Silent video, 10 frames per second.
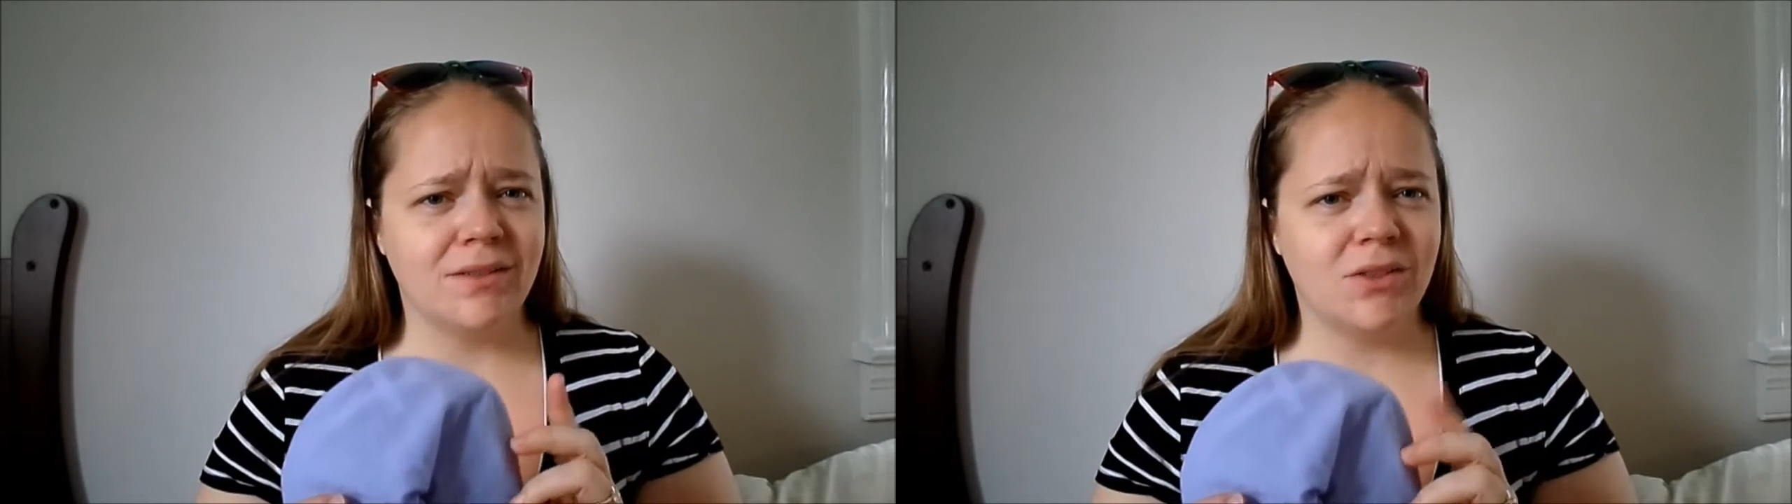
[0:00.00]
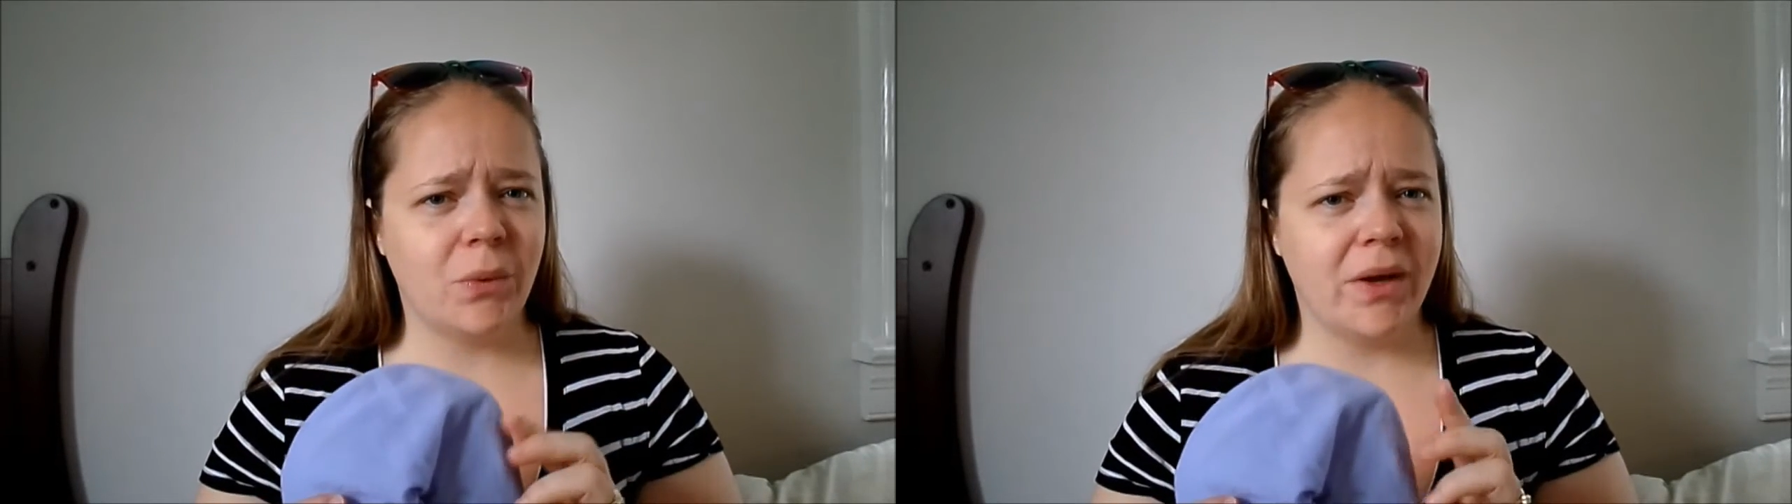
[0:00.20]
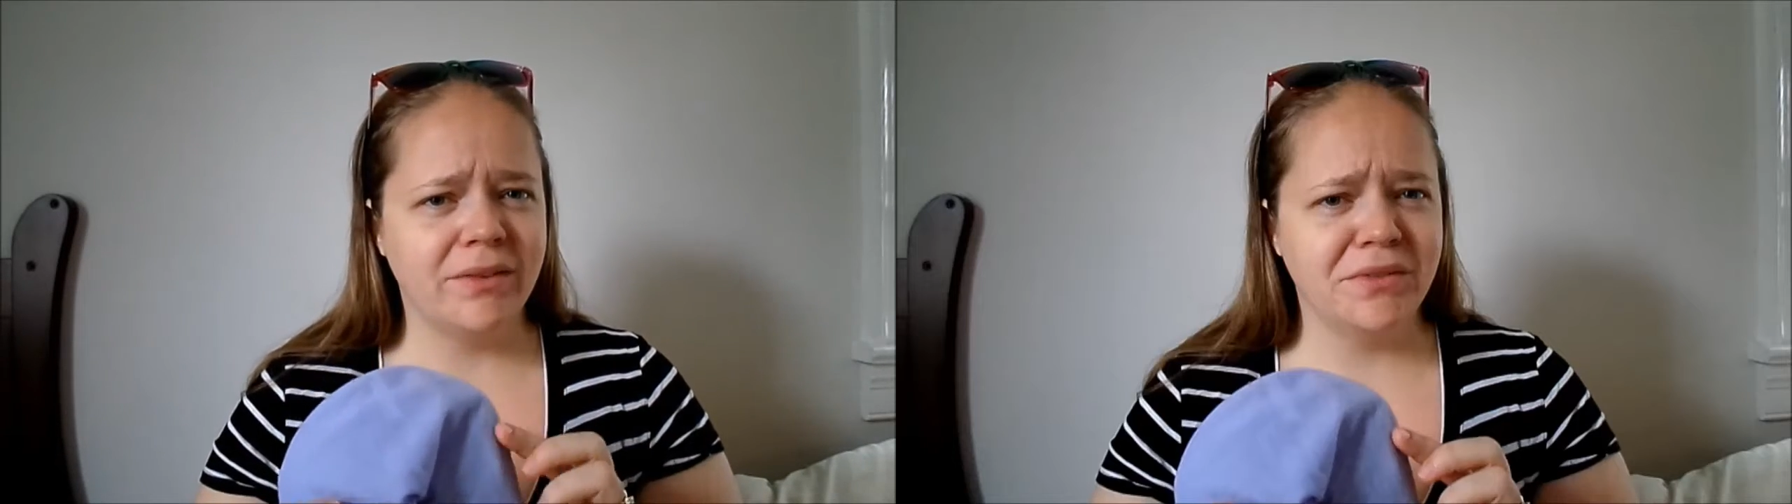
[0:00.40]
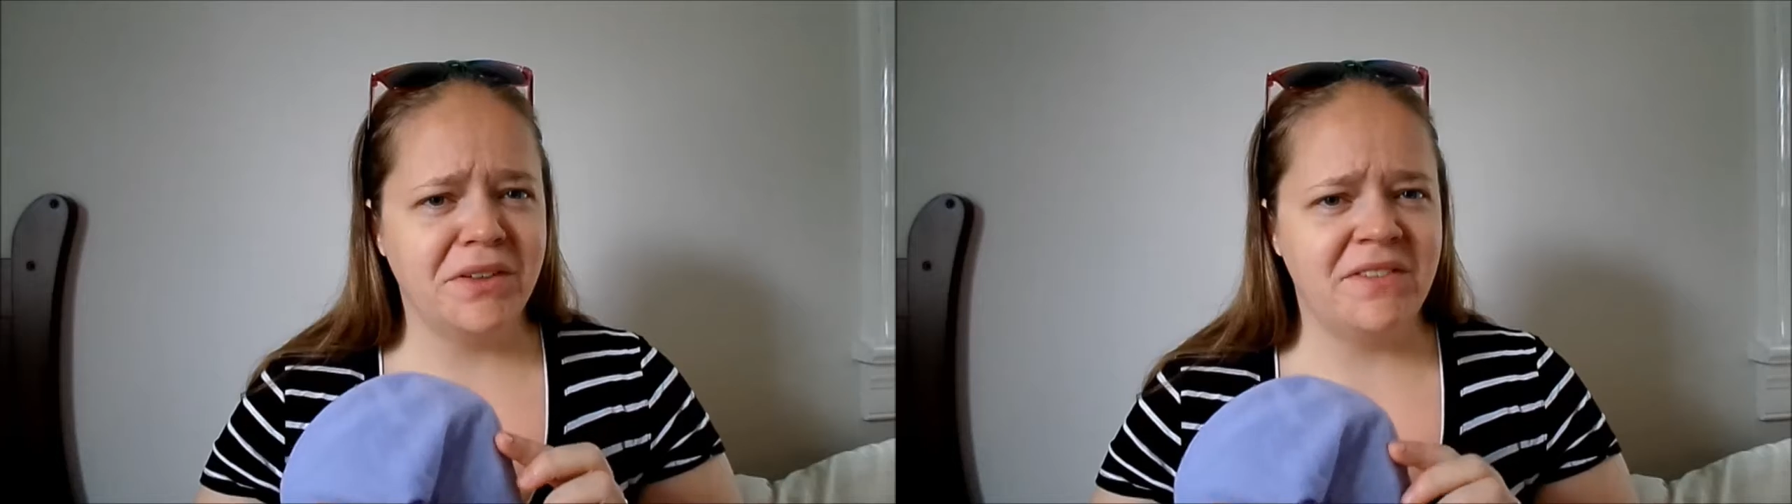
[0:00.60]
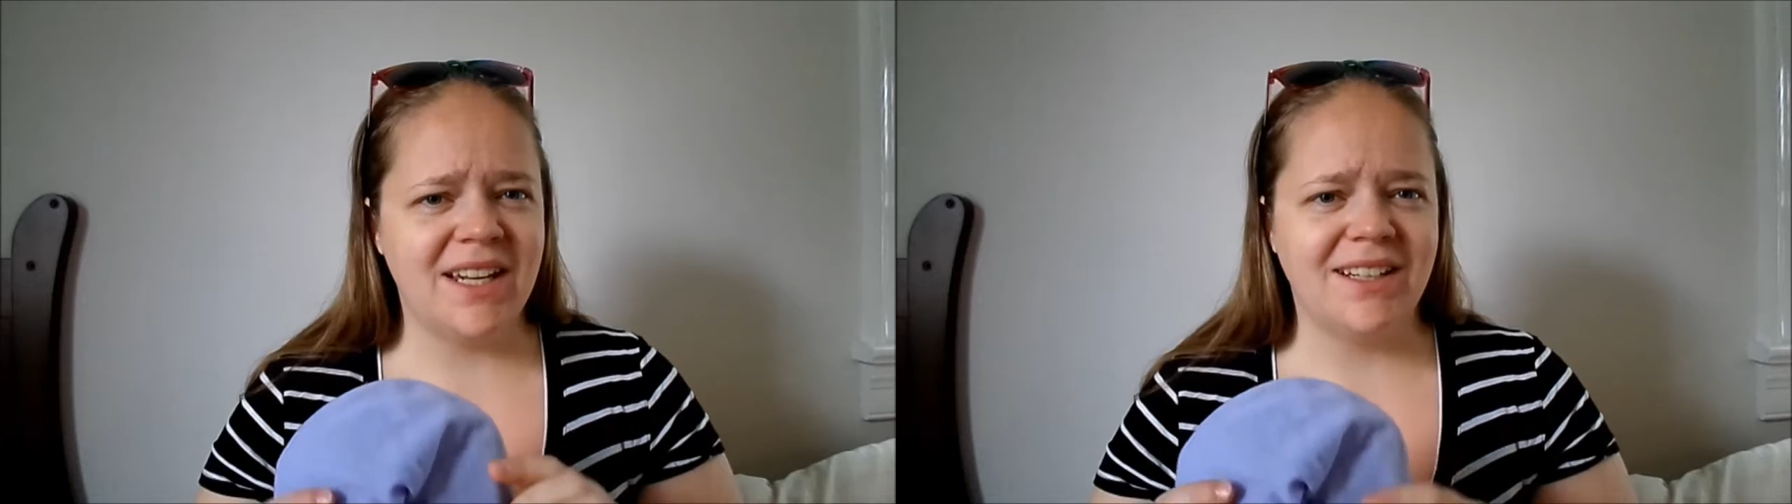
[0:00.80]
$12 or
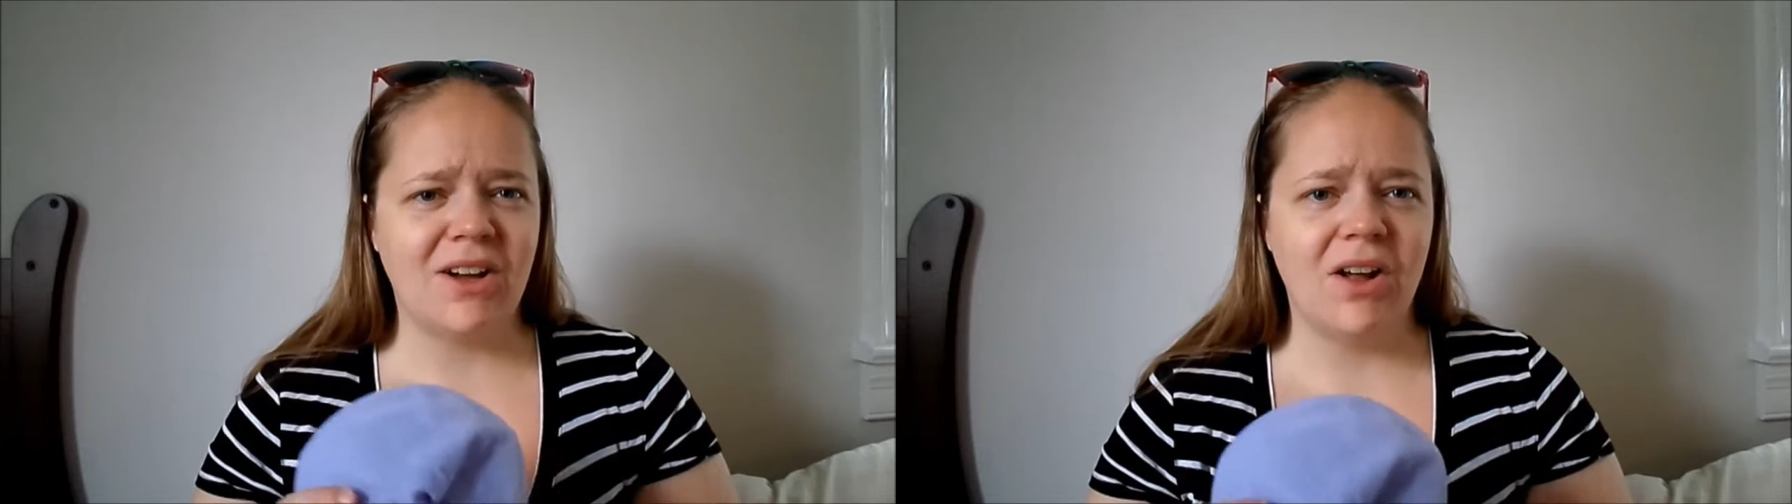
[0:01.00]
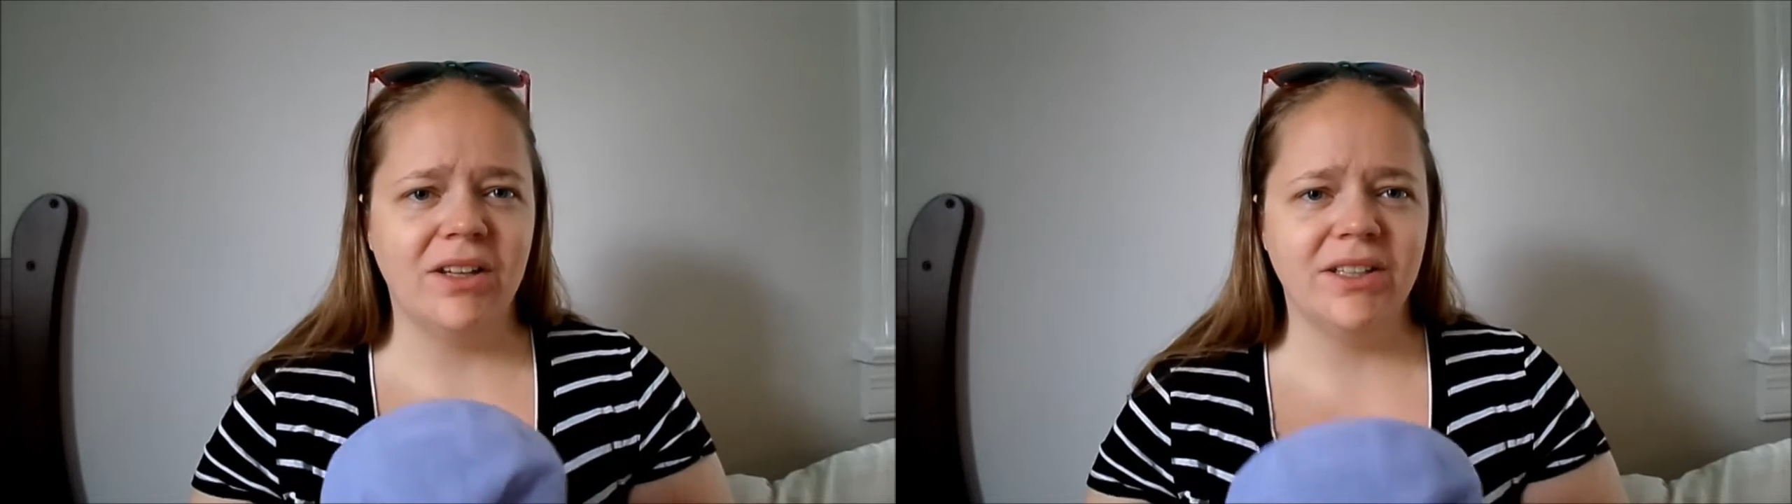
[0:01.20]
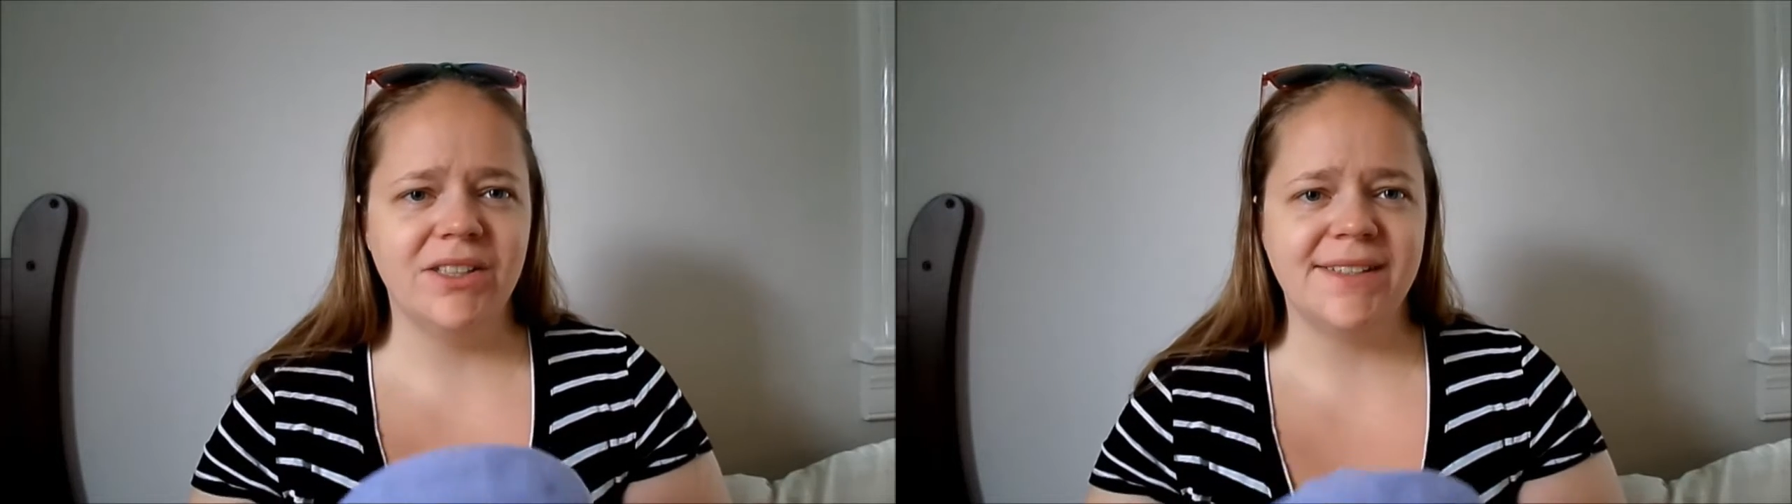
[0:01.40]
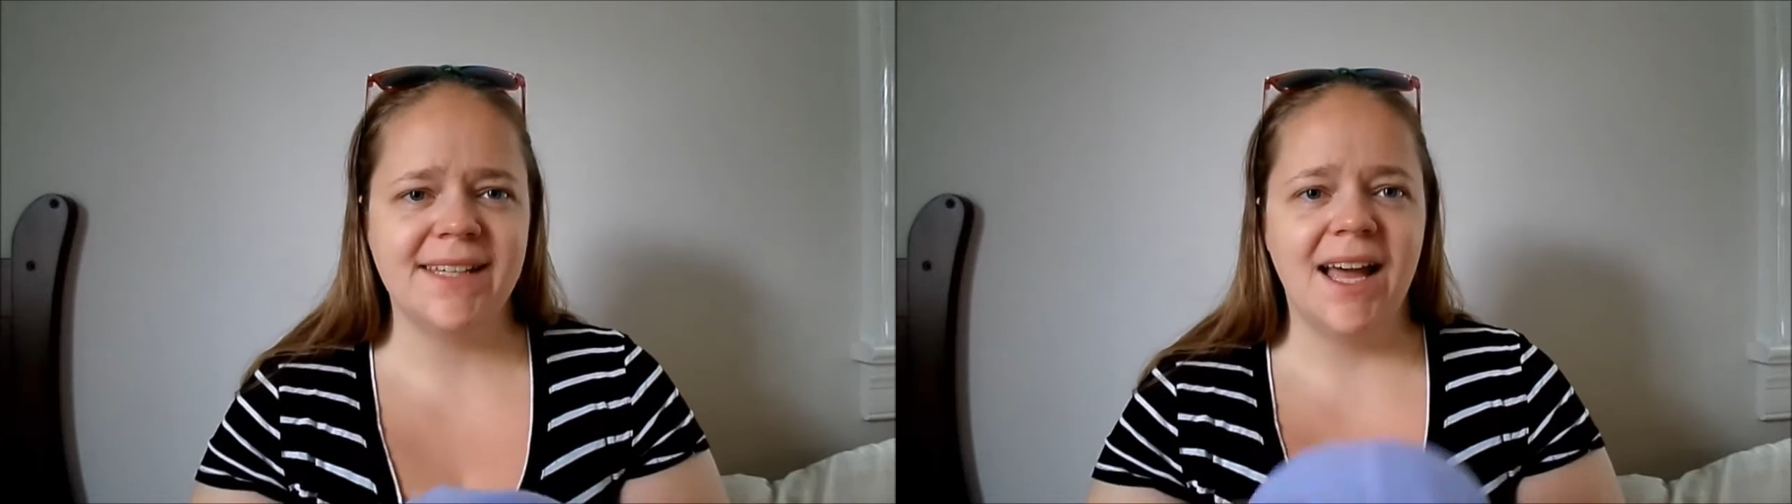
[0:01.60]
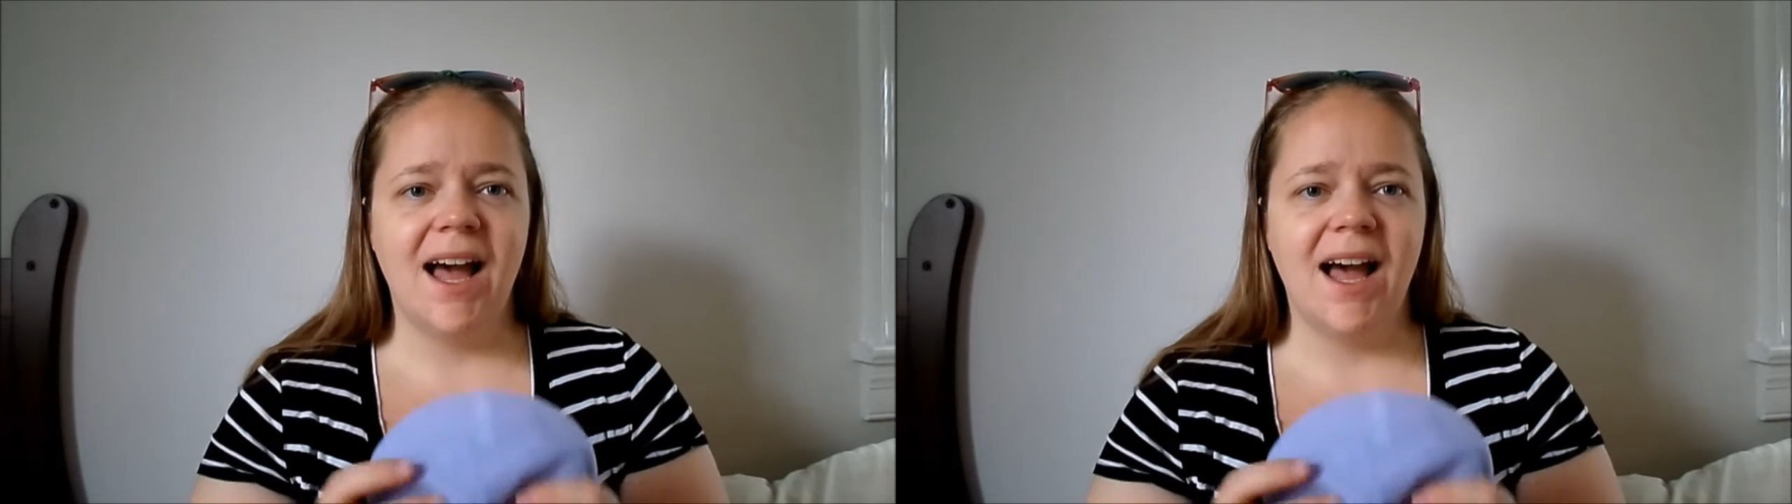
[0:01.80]
$15.